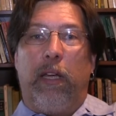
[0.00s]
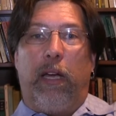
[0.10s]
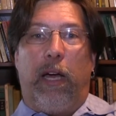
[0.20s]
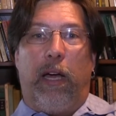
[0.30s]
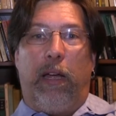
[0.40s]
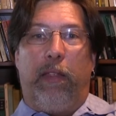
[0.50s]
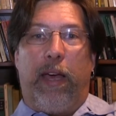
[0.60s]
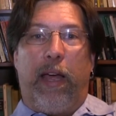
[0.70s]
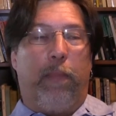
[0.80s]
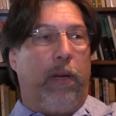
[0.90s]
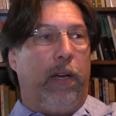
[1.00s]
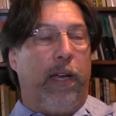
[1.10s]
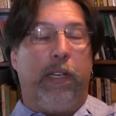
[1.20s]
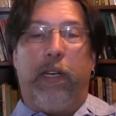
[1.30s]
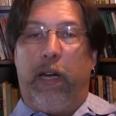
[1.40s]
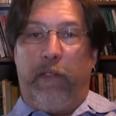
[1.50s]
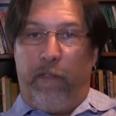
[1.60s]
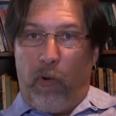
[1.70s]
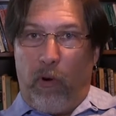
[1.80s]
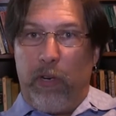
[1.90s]
That happened in
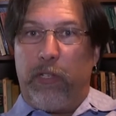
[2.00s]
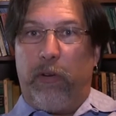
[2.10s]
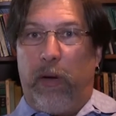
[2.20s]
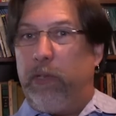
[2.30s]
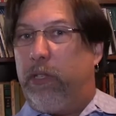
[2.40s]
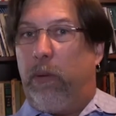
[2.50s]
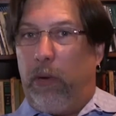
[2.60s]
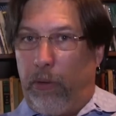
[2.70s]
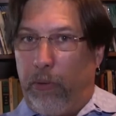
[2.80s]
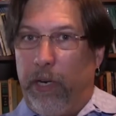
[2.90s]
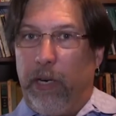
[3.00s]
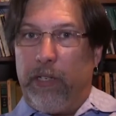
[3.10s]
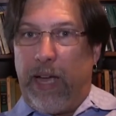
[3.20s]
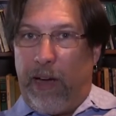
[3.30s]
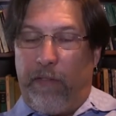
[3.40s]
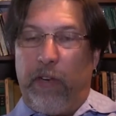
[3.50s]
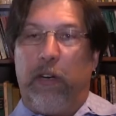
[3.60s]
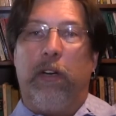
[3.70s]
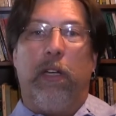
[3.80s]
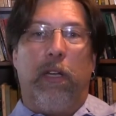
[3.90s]
1994, so I was there about 3 years
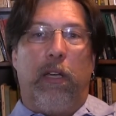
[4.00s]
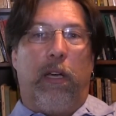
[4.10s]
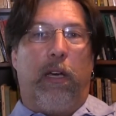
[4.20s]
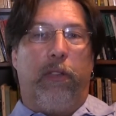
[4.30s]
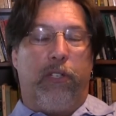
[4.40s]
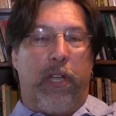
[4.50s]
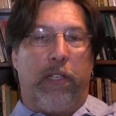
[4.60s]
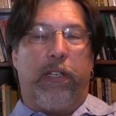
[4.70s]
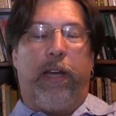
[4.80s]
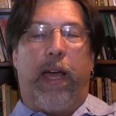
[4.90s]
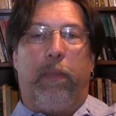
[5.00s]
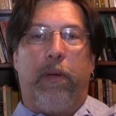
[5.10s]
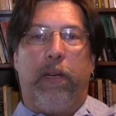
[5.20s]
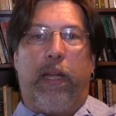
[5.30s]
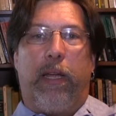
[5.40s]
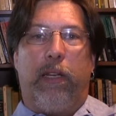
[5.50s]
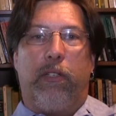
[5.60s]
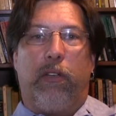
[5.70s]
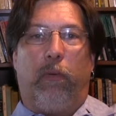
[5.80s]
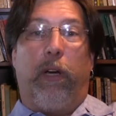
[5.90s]
after the genocide happened, and
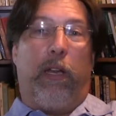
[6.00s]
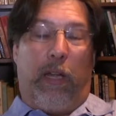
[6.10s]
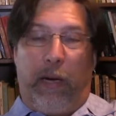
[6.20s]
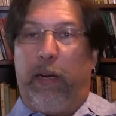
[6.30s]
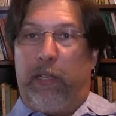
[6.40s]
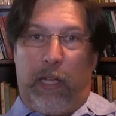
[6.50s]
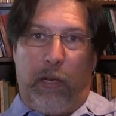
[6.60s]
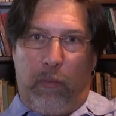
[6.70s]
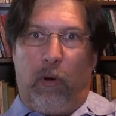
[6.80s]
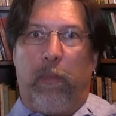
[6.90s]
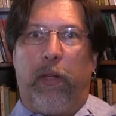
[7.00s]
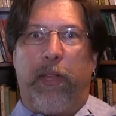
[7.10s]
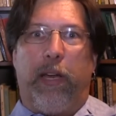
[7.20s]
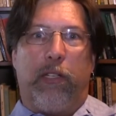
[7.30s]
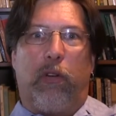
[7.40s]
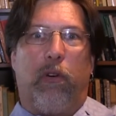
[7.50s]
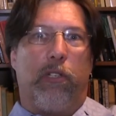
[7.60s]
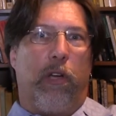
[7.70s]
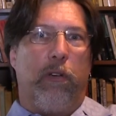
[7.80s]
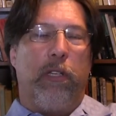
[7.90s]
so I'm going to tell you more about that as the
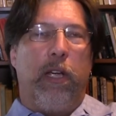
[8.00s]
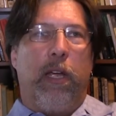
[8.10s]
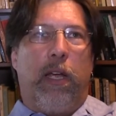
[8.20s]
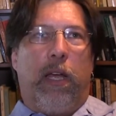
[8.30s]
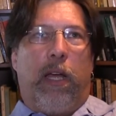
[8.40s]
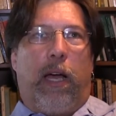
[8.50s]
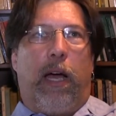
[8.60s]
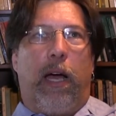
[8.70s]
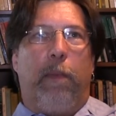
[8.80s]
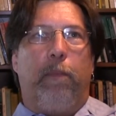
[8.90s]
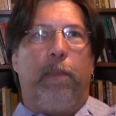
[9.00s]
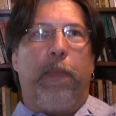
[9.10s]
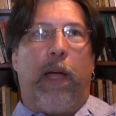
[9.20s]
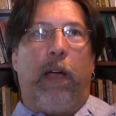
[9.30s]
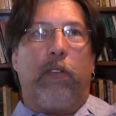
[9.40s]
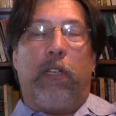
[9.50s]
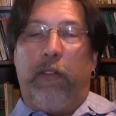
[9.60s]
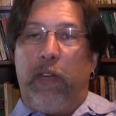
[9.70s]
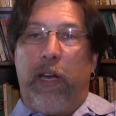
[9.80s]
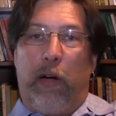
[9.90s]
course goes. I also
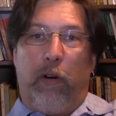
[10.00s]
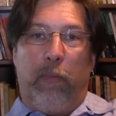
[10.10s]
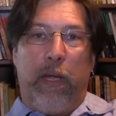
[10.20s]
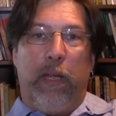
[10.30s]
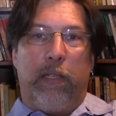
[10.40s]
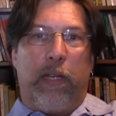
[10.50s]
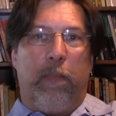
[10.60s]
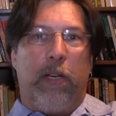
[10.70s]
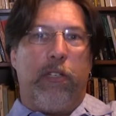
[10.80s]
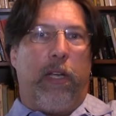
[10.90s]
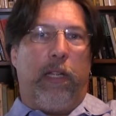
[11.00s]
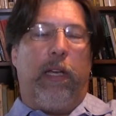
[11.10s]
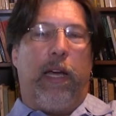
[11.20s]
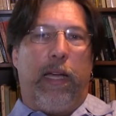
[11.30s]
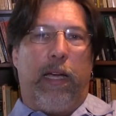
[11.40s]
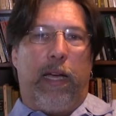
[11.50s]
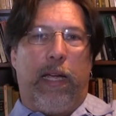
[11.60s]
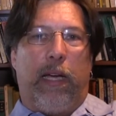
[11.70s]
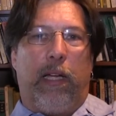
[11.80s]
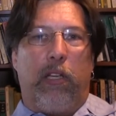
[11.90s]
lived in Nairobi. As I mentioned,
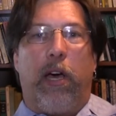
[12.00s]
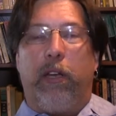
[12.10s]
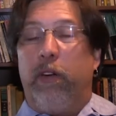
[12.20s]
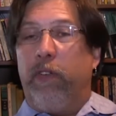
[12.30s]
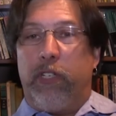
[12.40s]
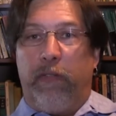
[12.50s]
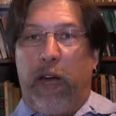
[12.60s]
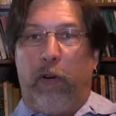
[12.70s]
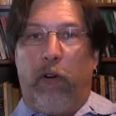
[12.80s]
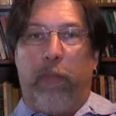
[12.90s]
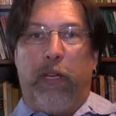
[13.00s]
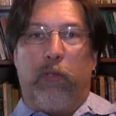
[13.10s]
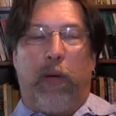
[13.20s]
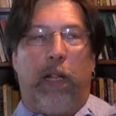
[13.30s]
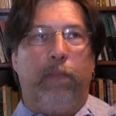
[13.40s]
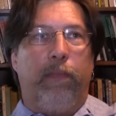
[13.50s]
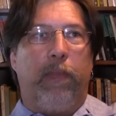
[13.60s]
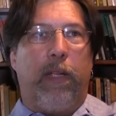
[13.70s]
I taught at the University of Nairobi as well.